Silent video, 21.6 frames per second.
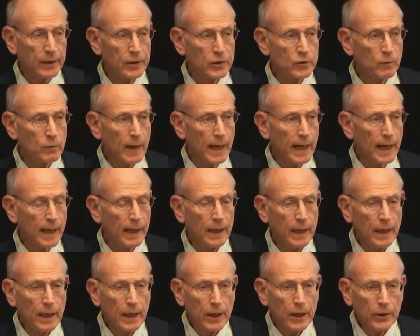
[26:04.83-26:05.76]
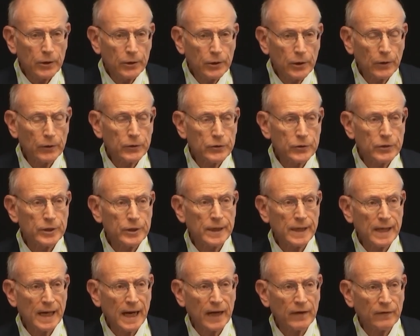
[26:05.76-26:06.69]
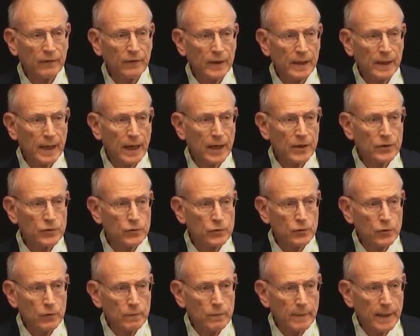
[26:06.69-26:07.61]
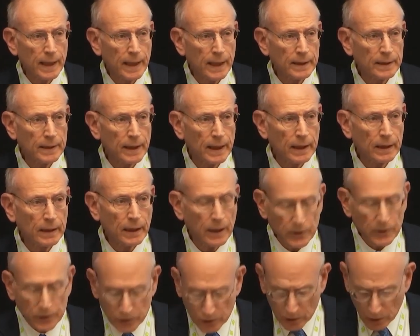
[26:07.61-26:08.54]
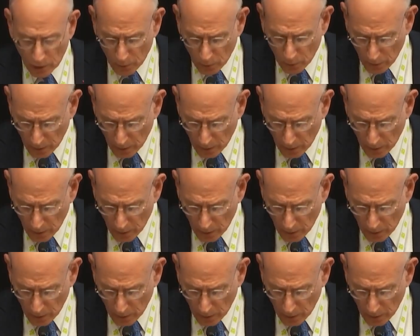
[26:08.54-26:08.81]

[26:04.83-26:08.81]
is why your CIVS new mandate is so